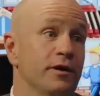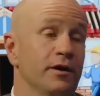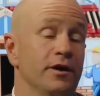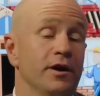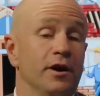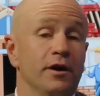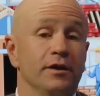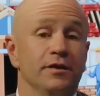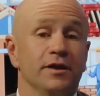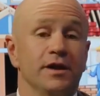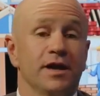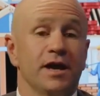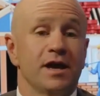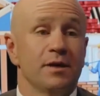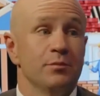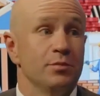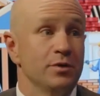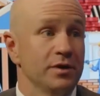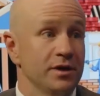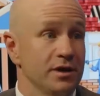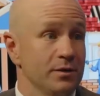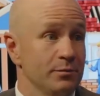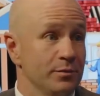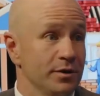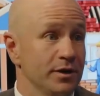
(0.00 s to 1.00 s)
I know the
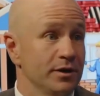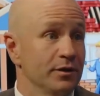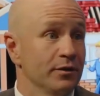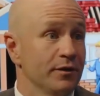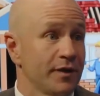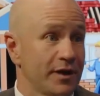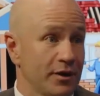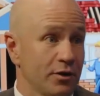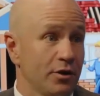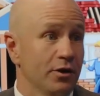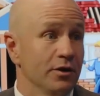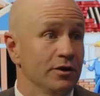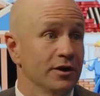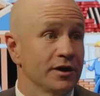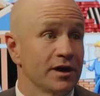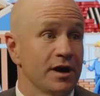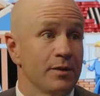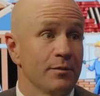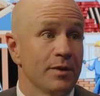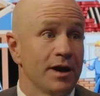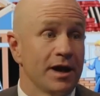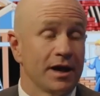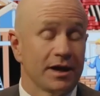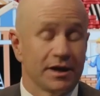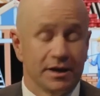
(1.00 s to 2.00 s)
Airbnb or that holiday
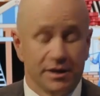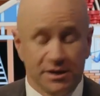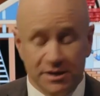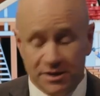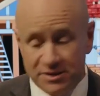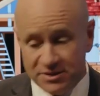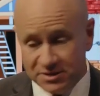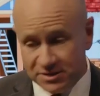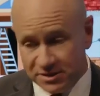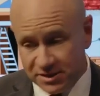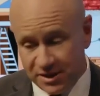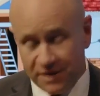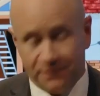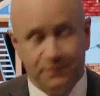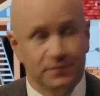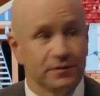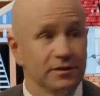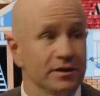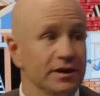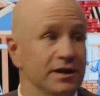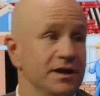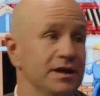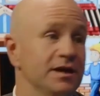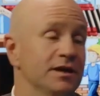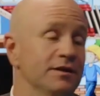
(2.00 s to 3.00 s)
market is
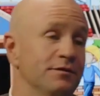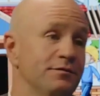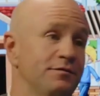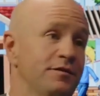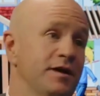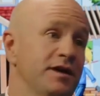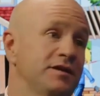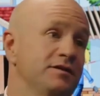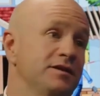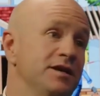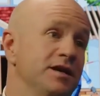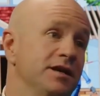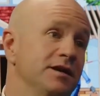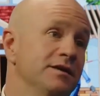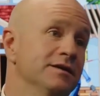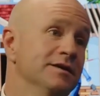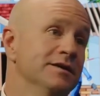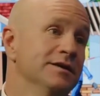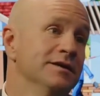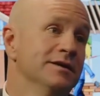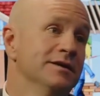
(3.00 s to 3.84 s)
definitely affecting